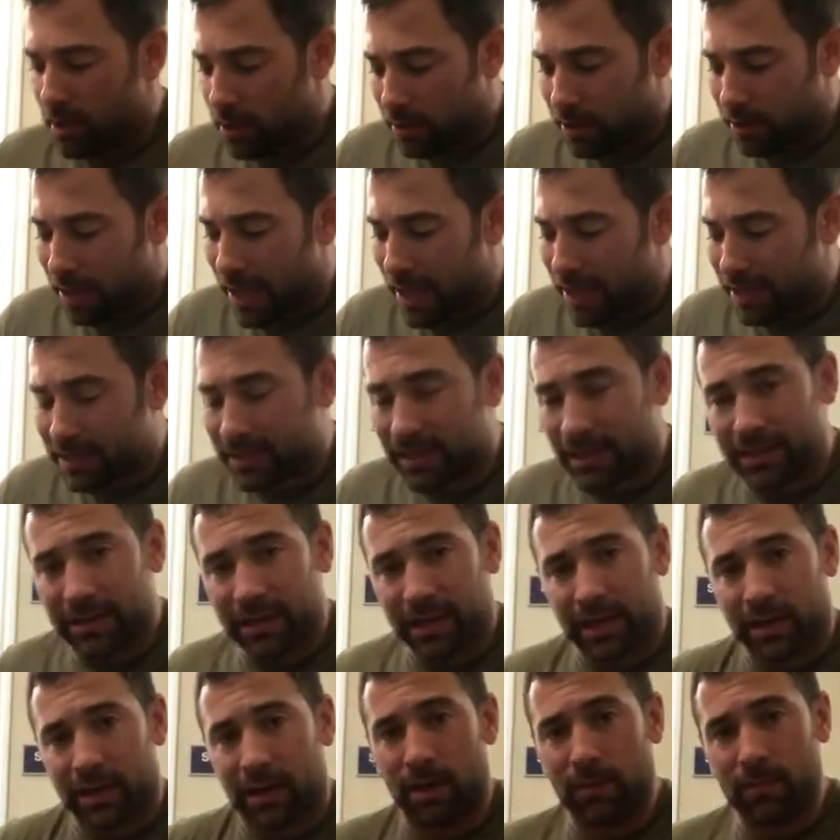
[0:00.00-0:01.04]
less as
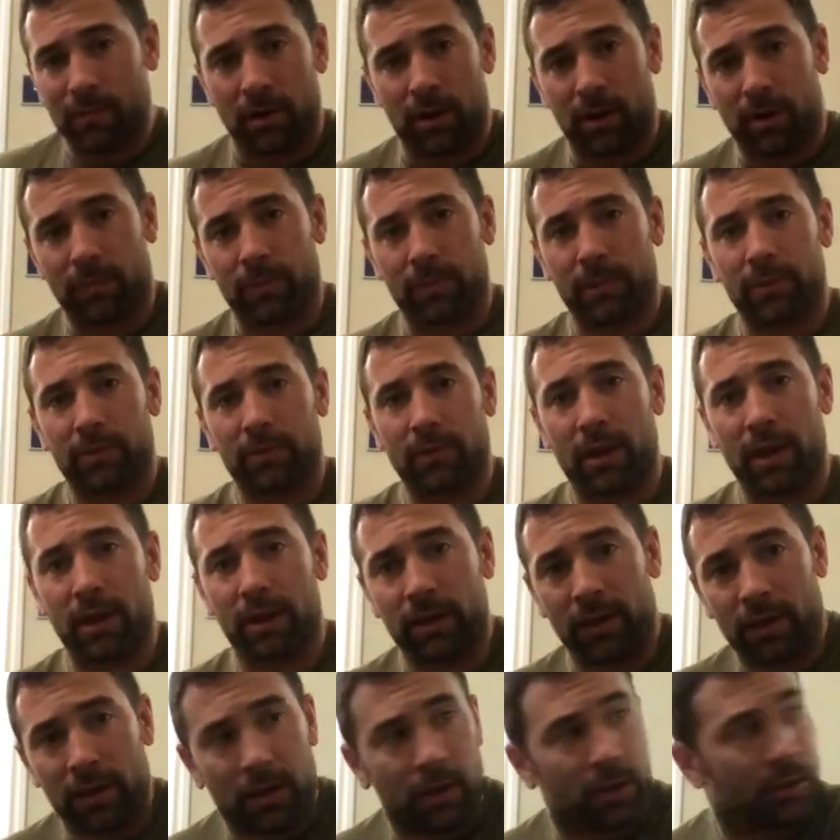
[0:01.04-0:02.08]
I come up, right?
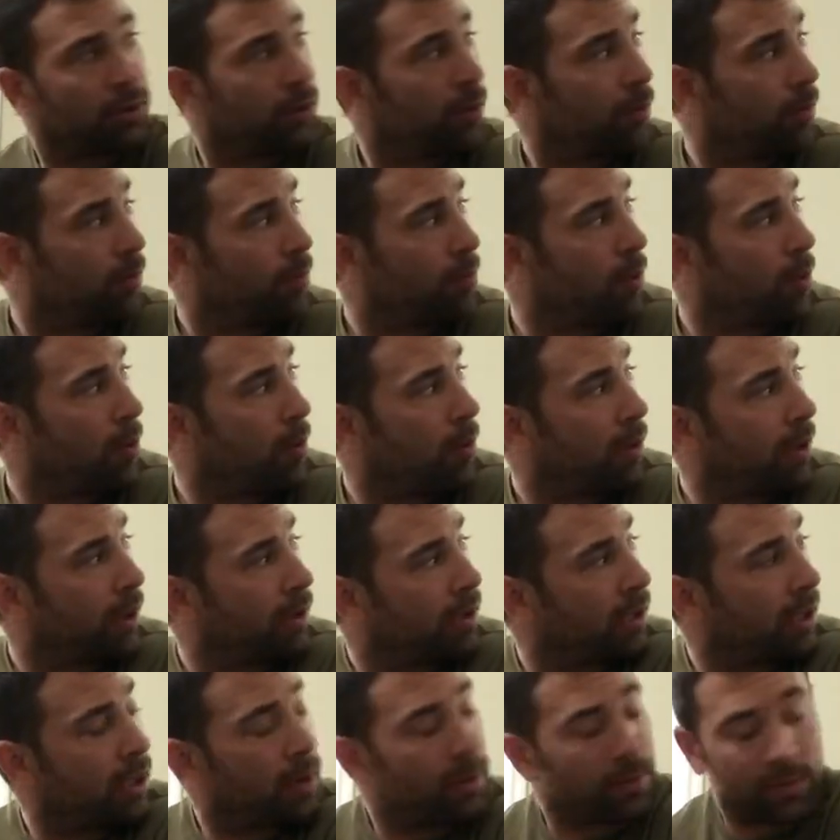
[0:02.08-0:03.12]
So more
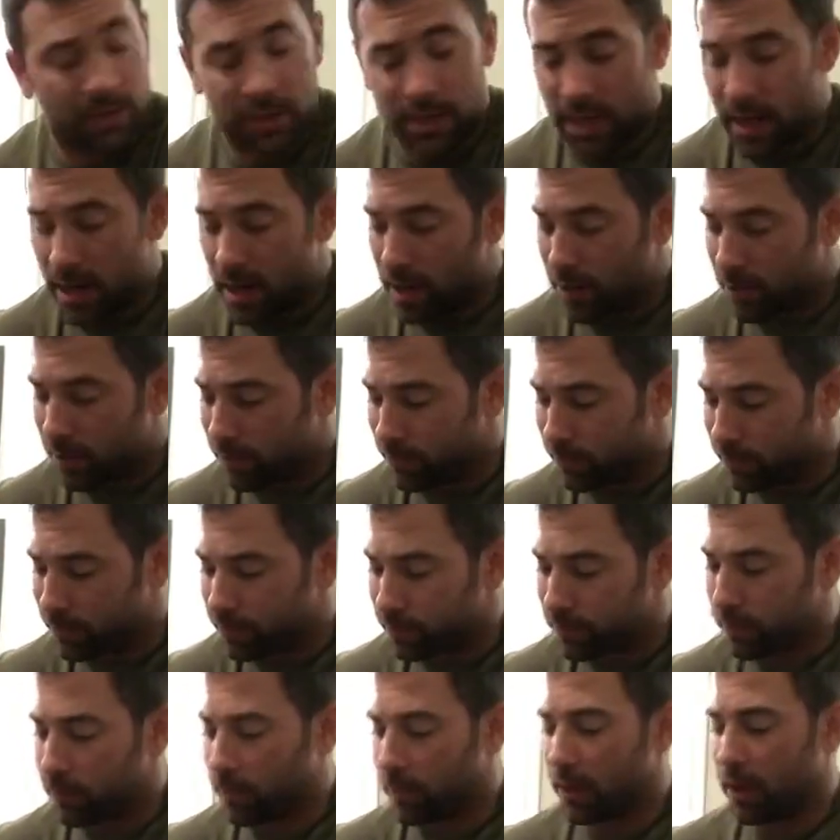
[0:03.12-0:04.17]
as I go down,
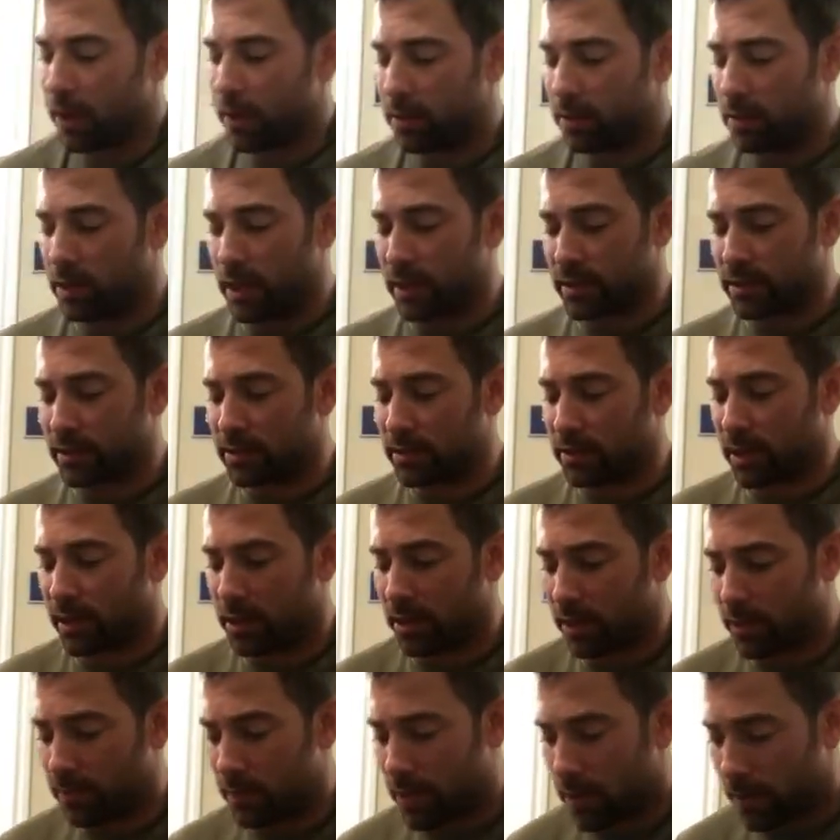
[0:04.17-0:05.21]
less as I
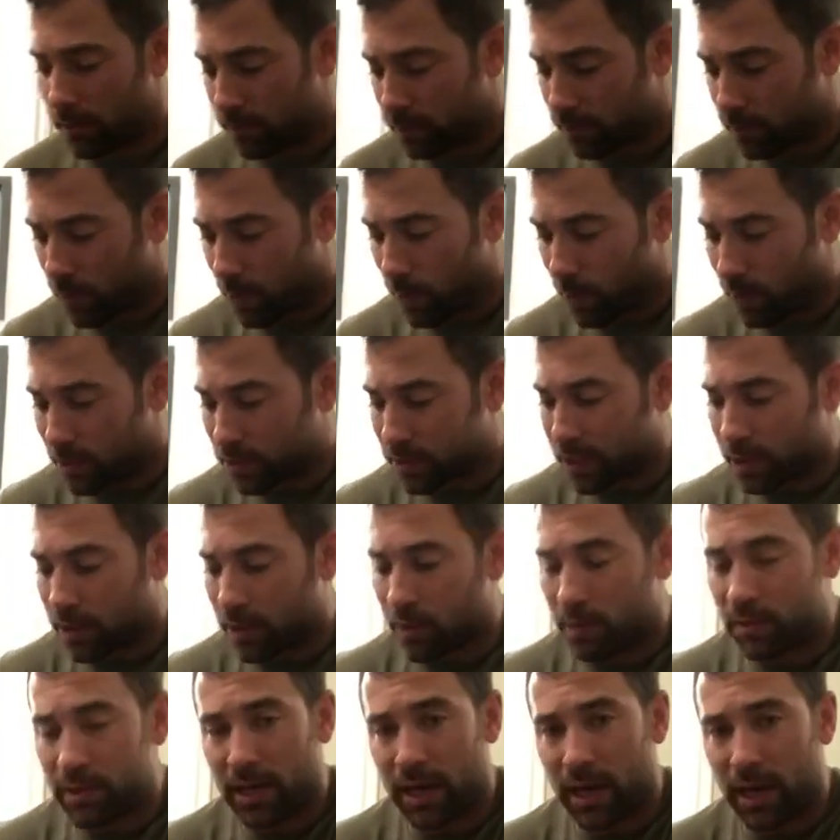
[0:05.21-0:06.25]
come up, more as I
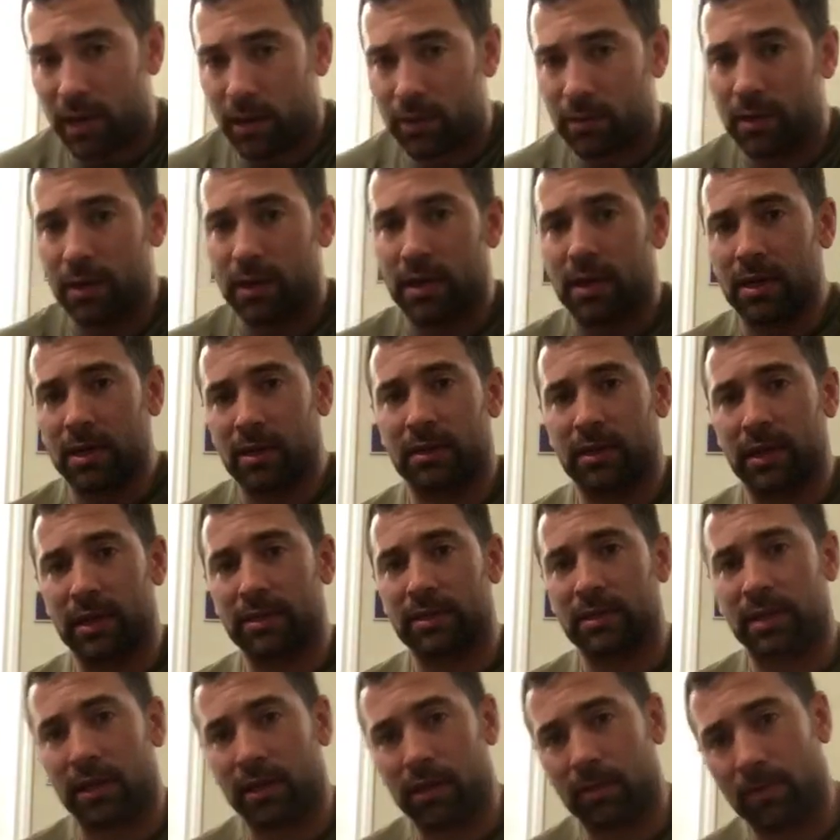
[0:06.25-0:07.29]
go down,
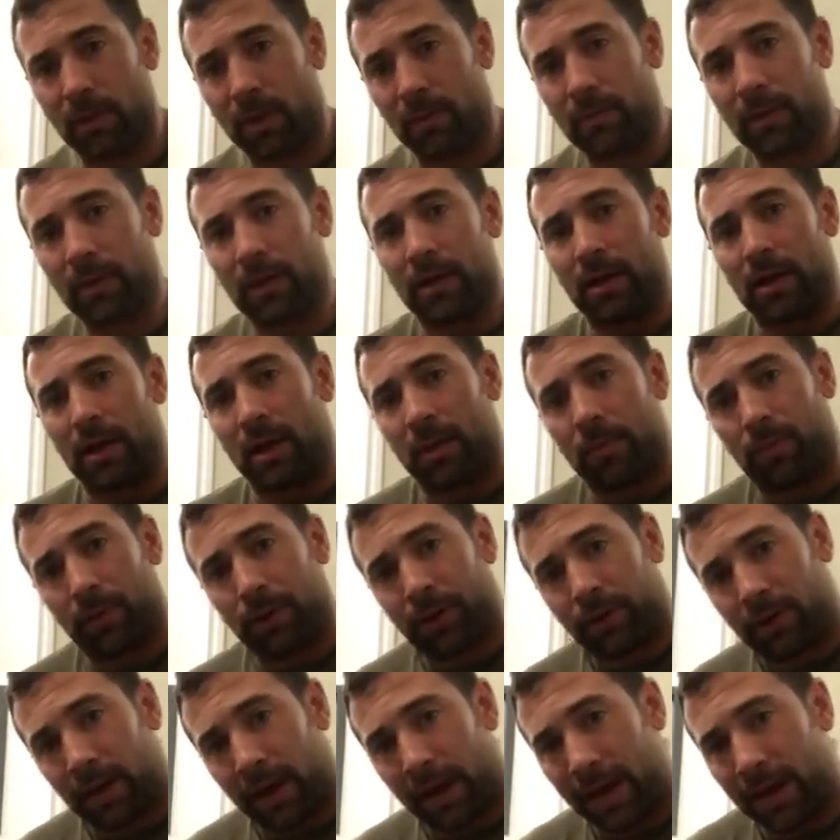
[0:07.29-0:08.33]
less as I come up.
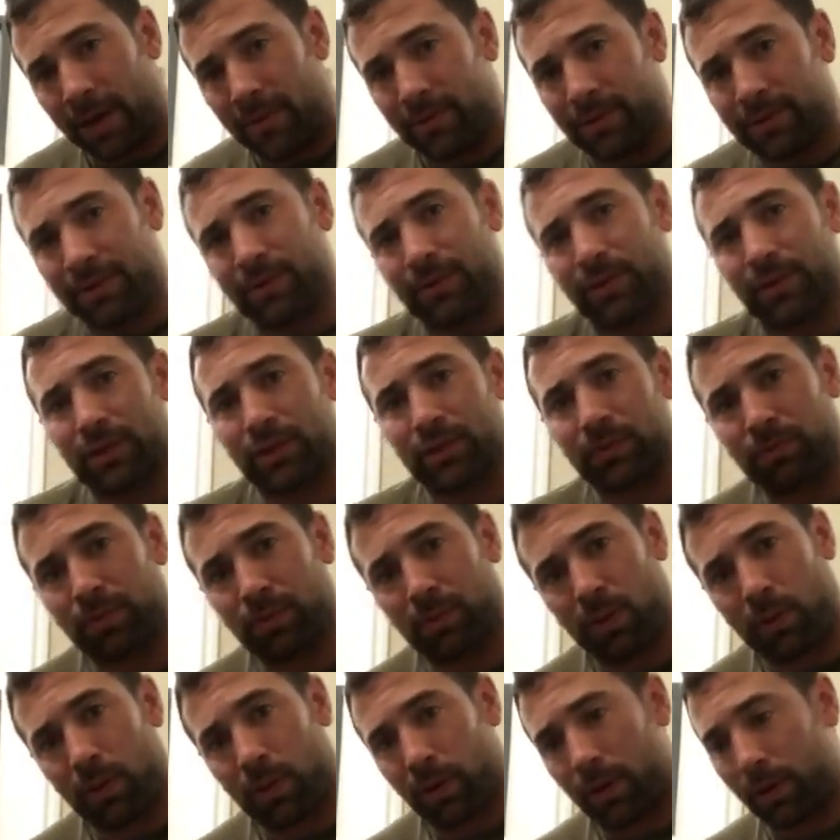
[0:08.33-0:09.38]
But you're able to
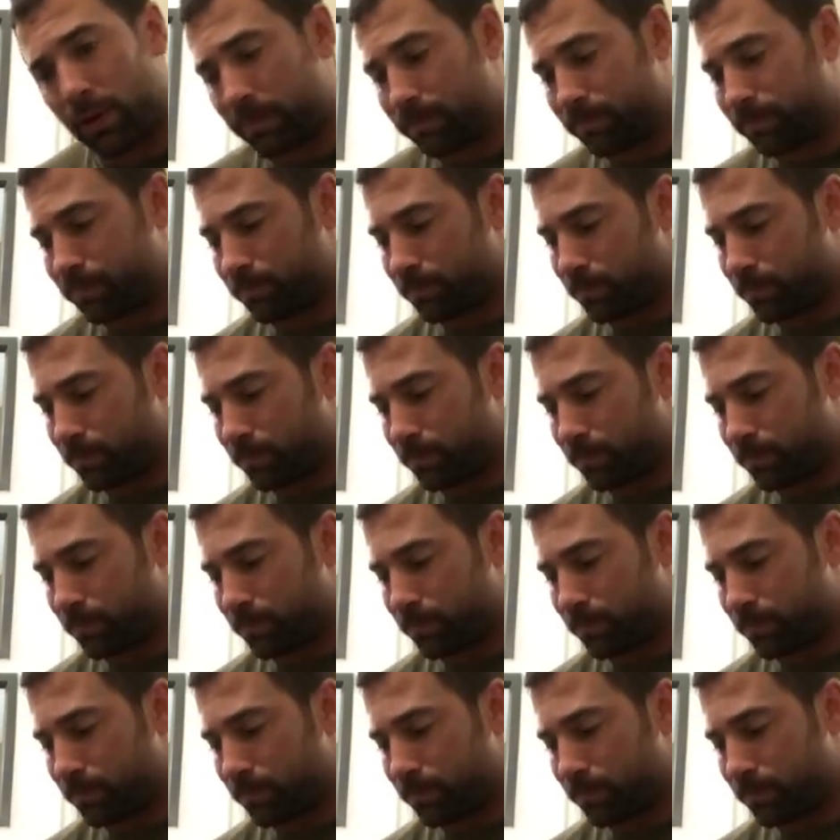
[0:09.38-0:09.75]
explore